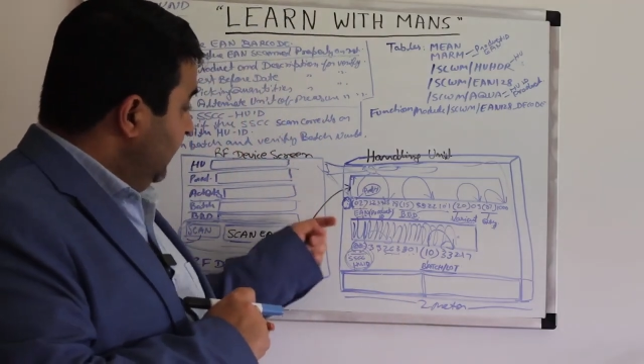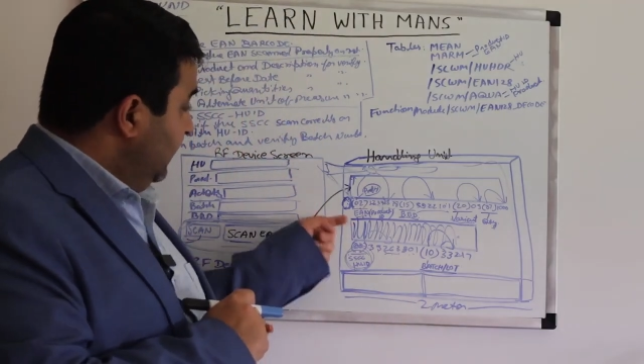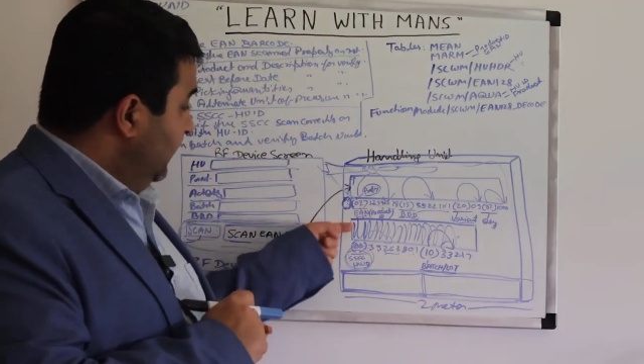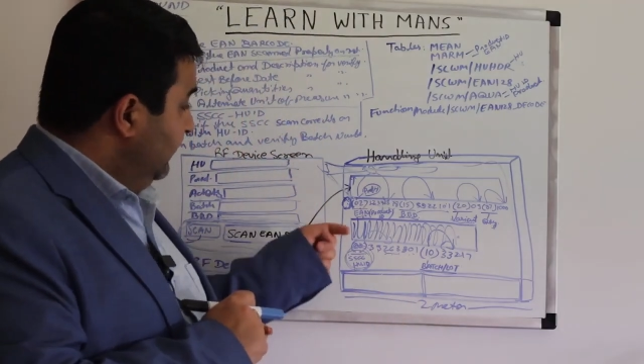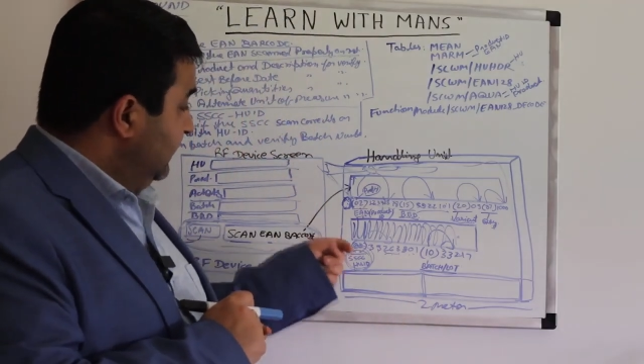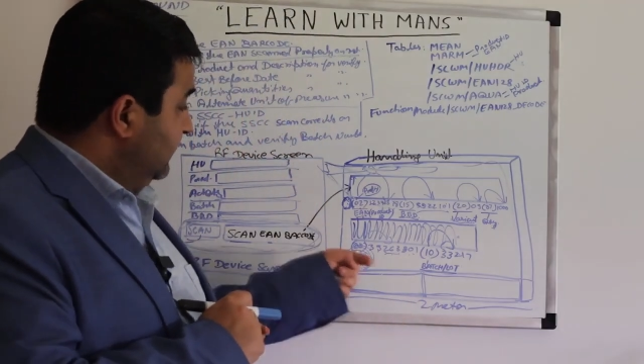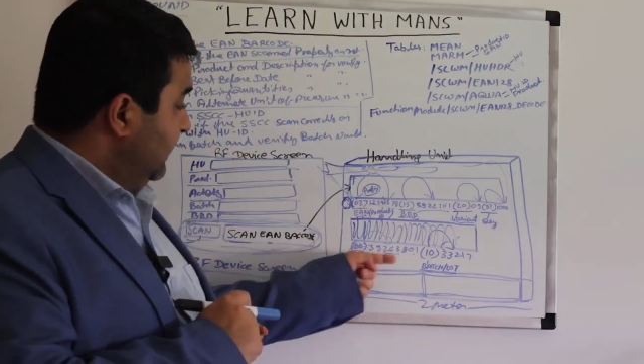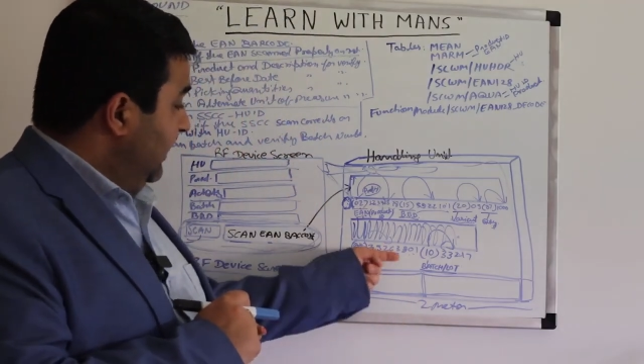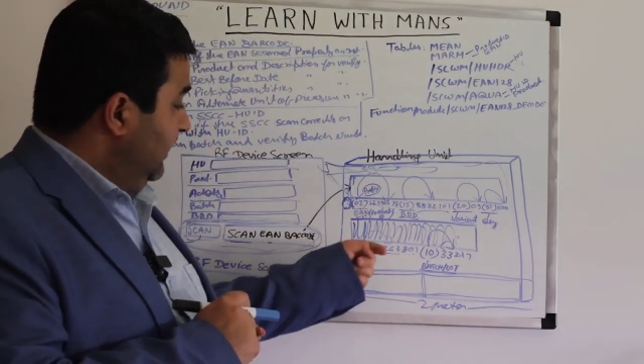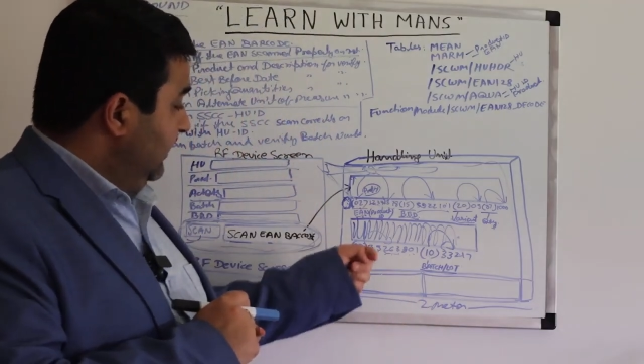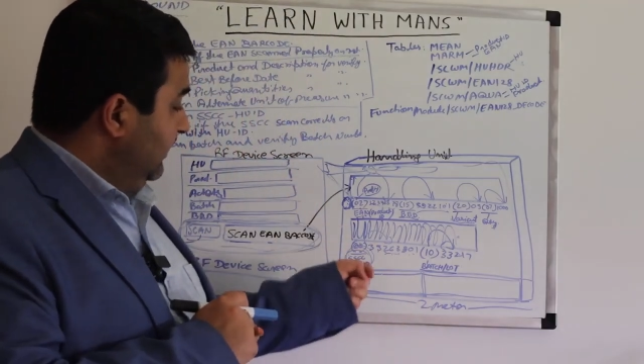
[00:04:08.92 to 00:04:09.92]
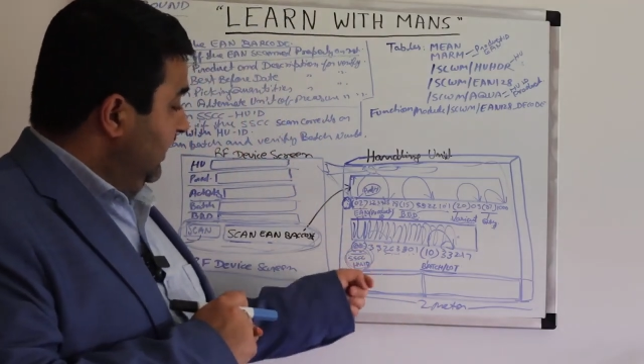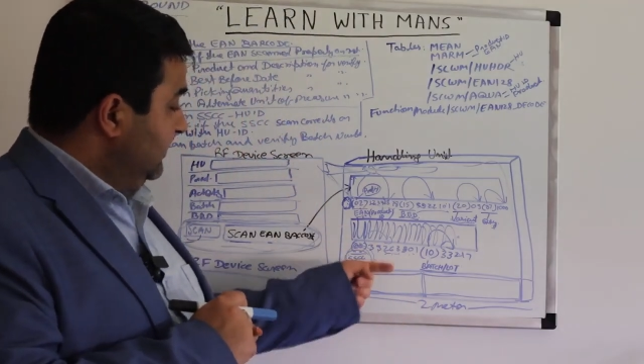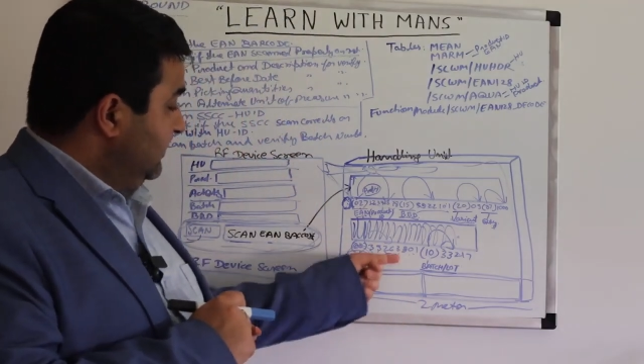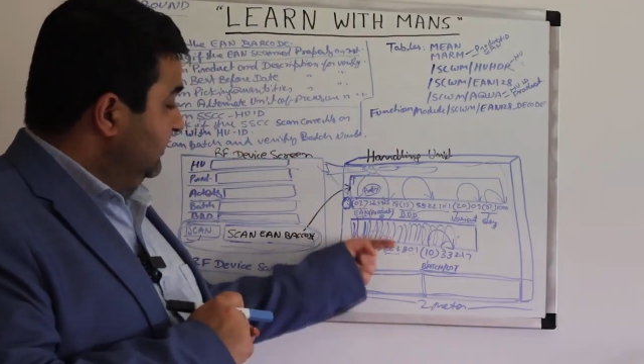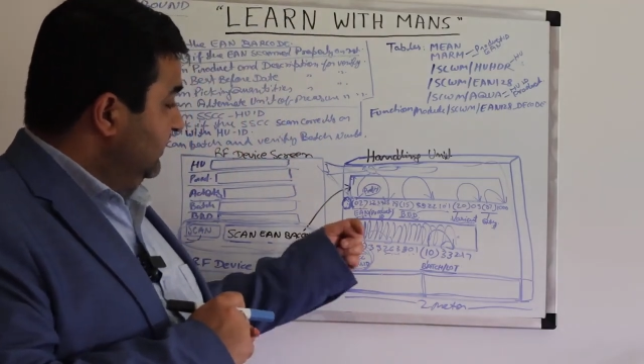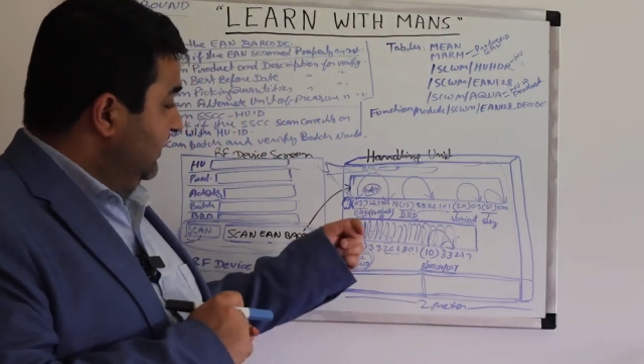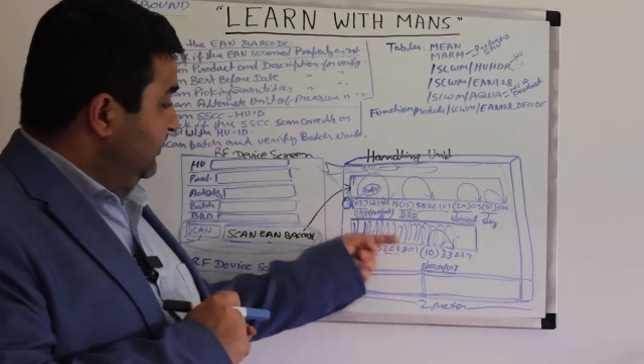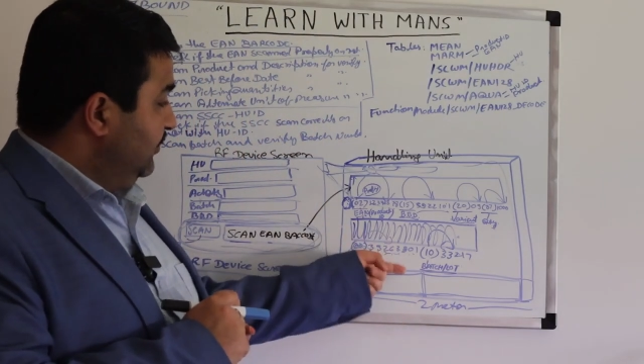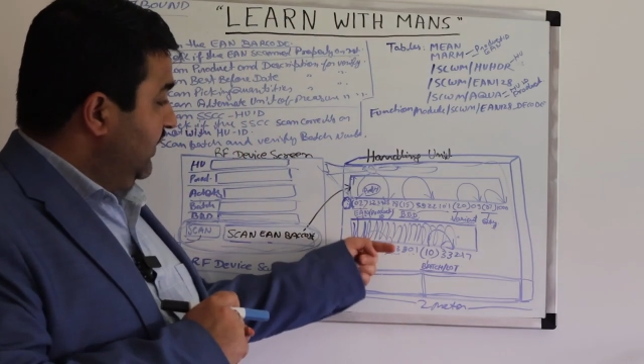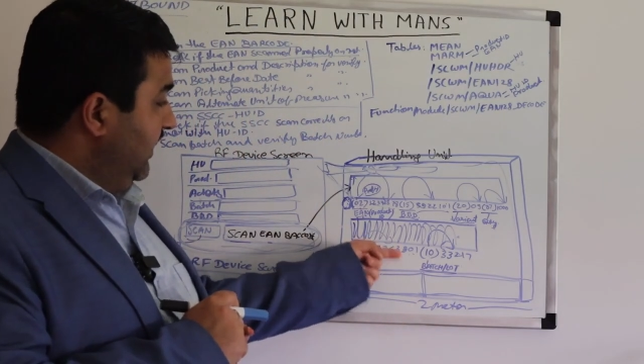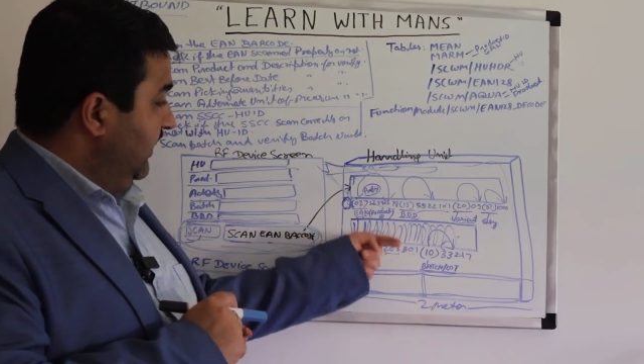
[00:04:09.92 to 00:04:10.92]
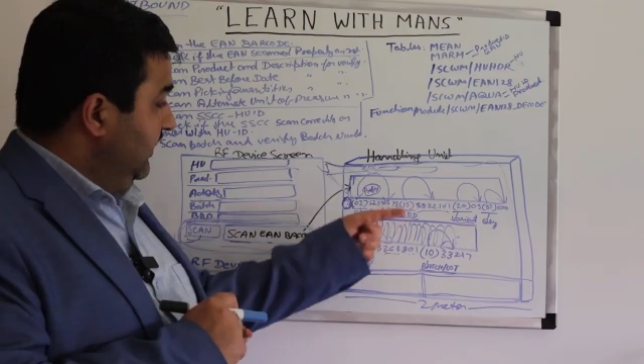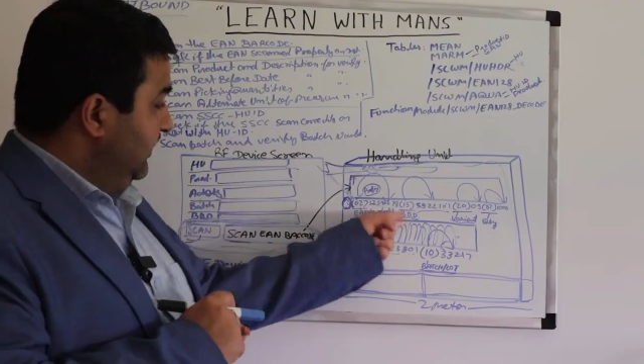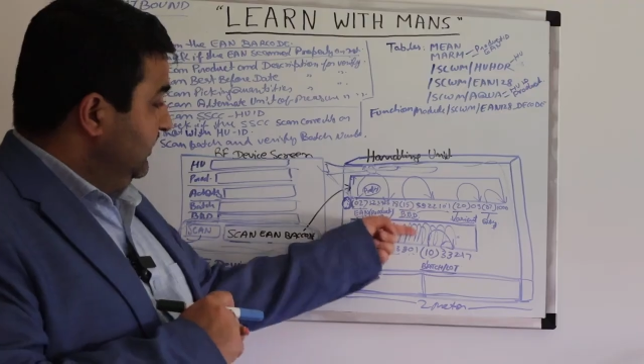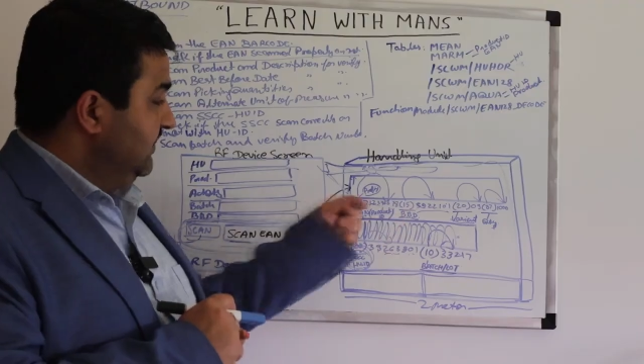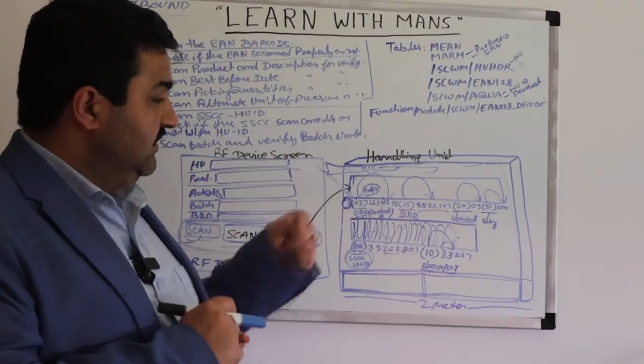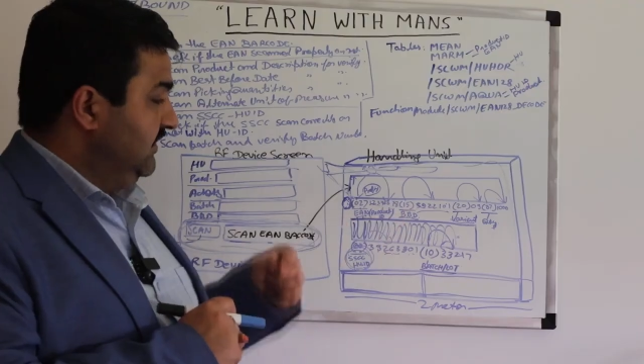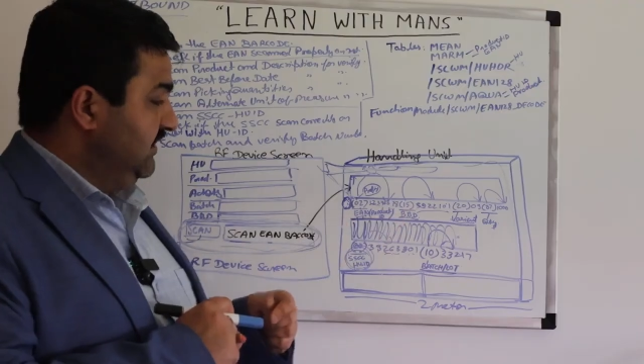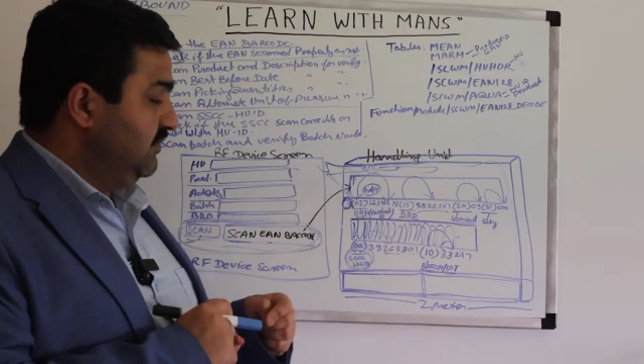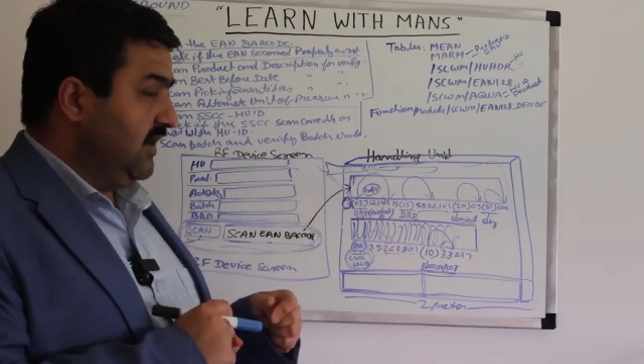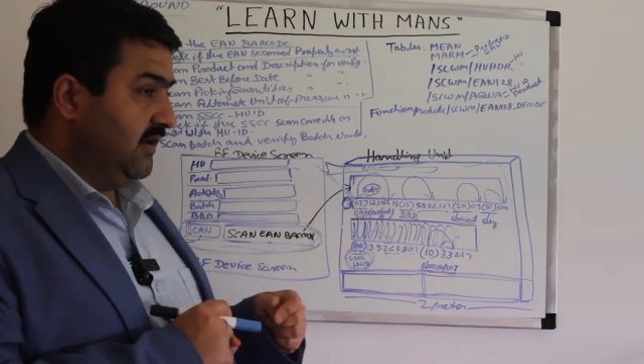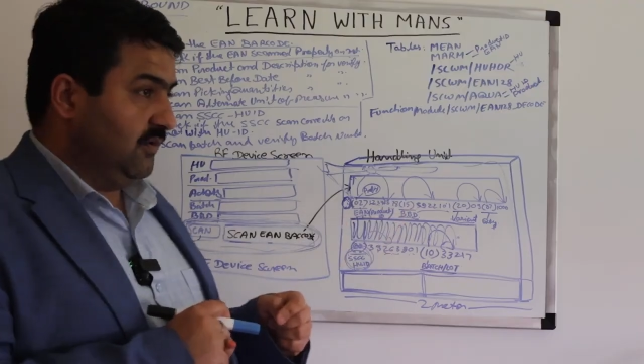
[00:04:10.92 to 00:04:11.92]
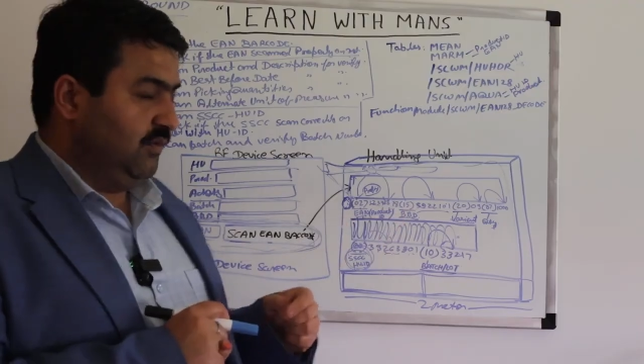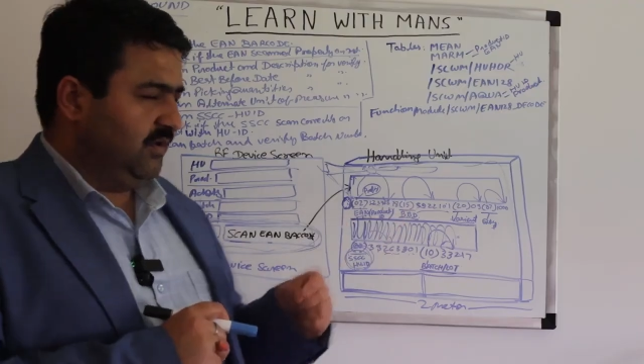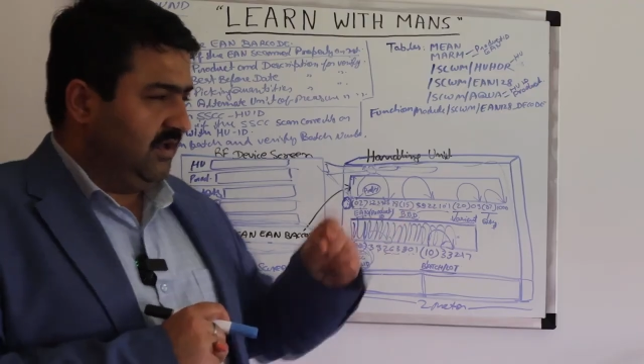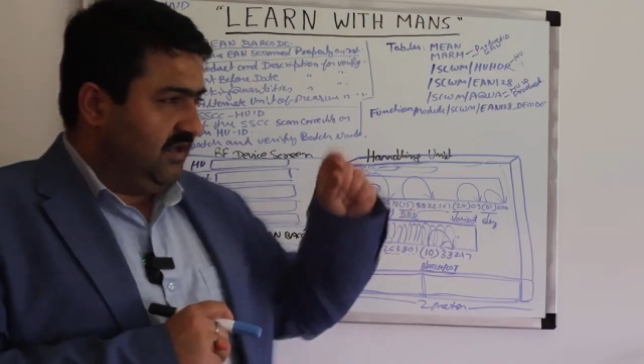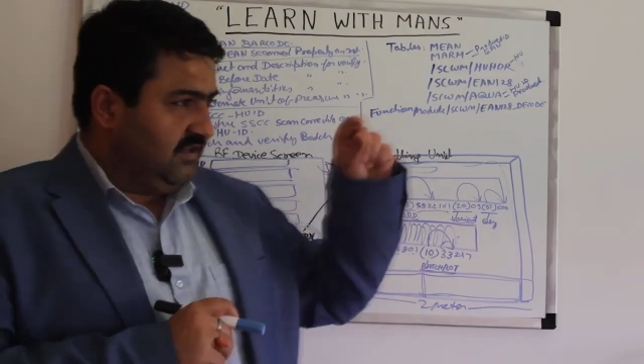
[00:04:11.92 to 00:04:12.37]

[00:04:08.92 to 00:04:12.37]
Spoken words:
he will scan SSCHUID, this is this barcode.